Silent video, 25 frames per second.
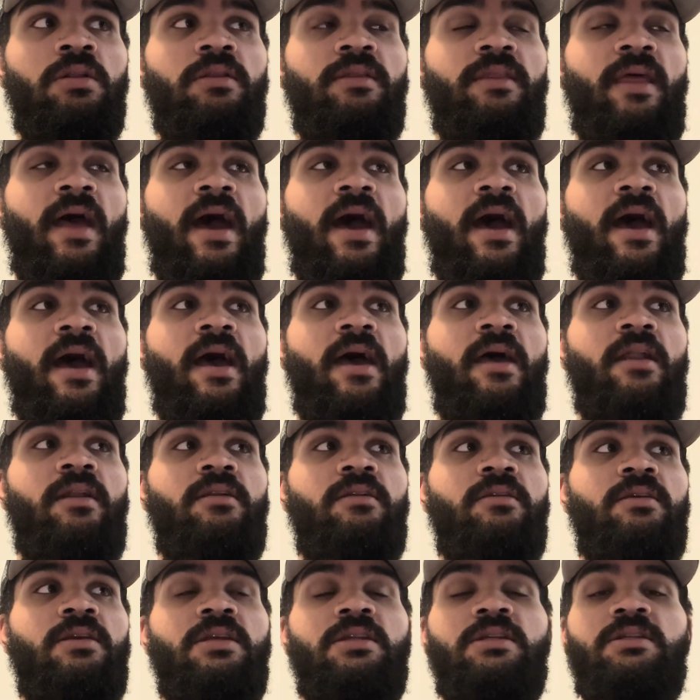that
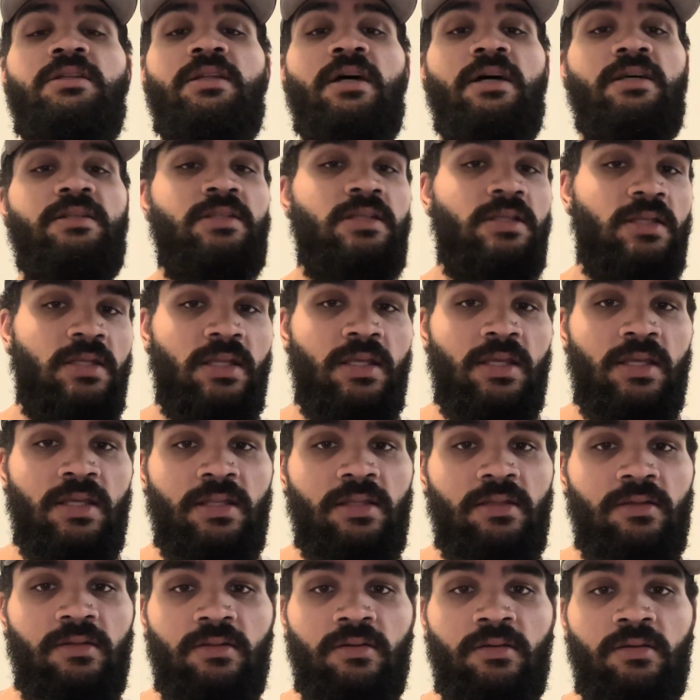he doesn't
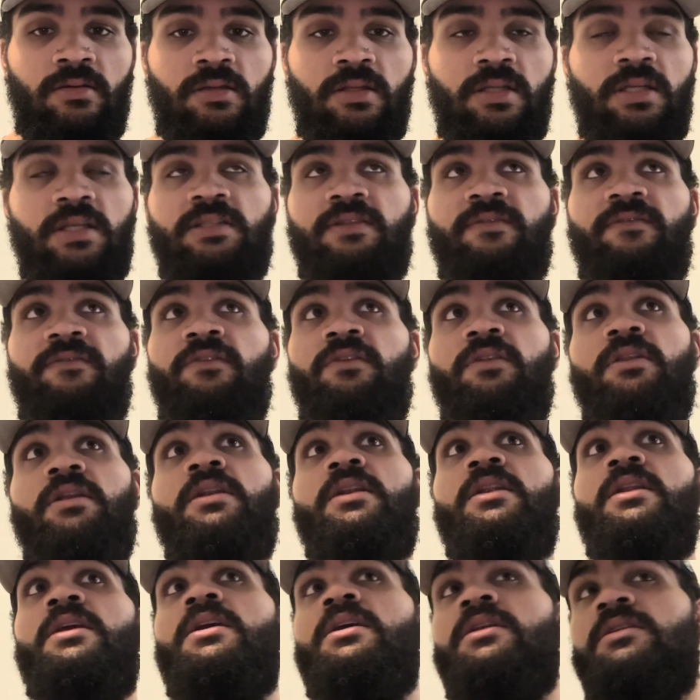feel the
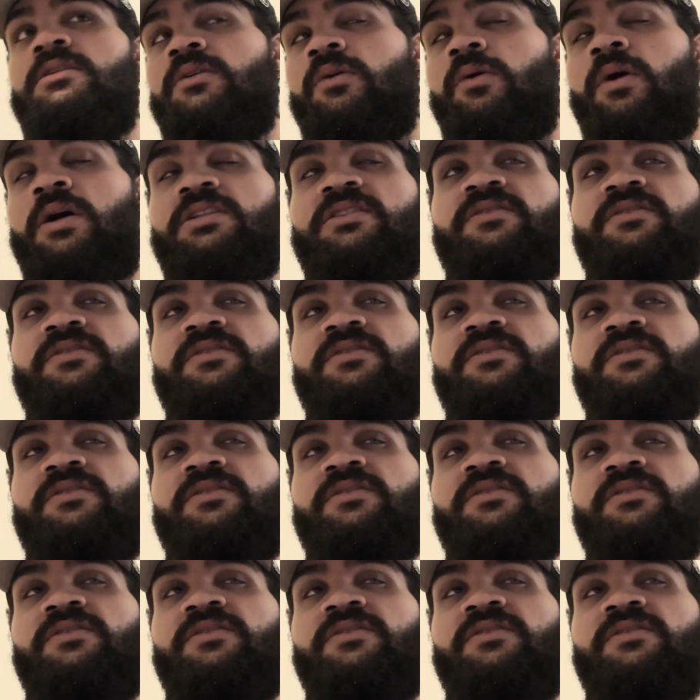need to watch